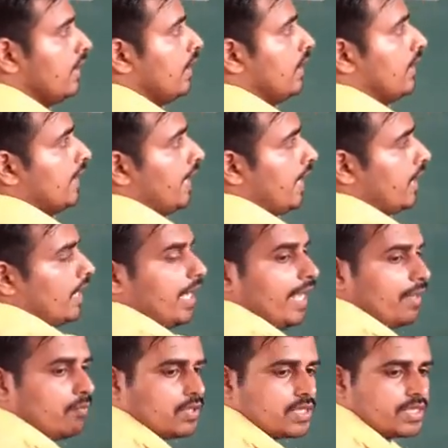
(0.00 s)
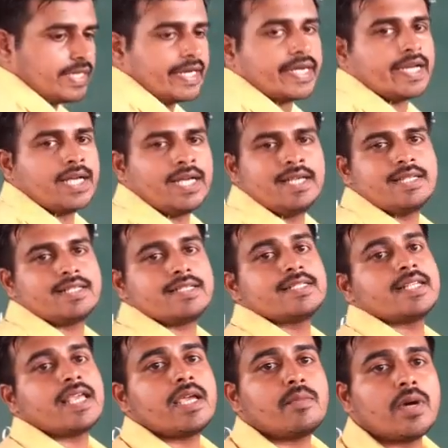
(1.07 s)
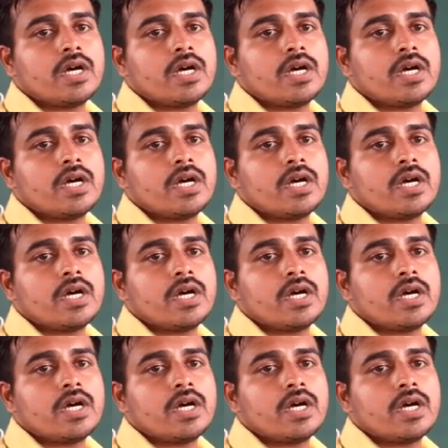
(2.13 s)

then I must get the same